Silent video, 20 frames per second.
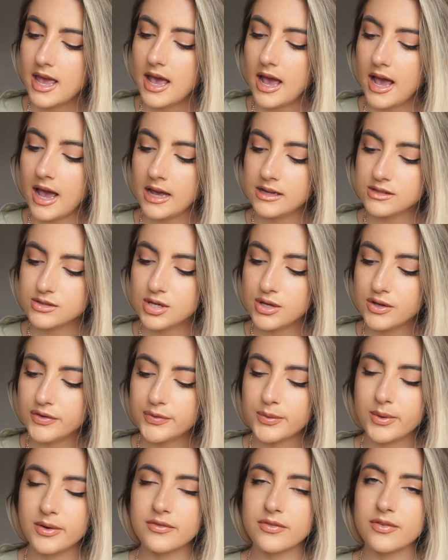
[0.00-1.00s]

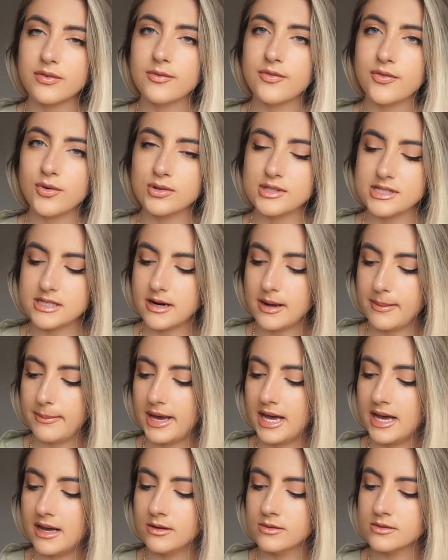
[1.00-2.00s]
2-for-1 from
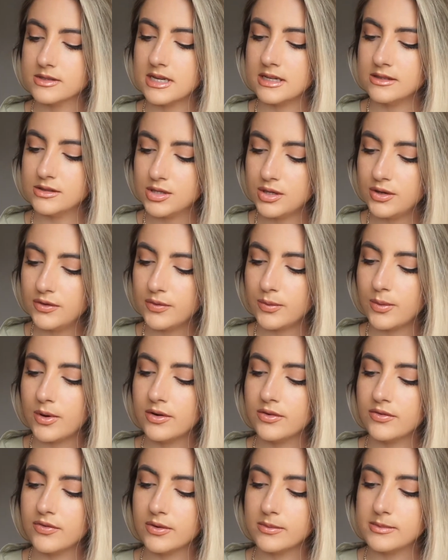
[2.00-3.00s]
£49 and
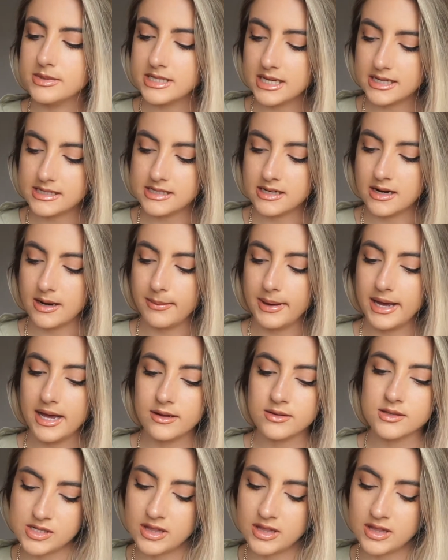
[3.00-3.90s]
2-for-1 from £69.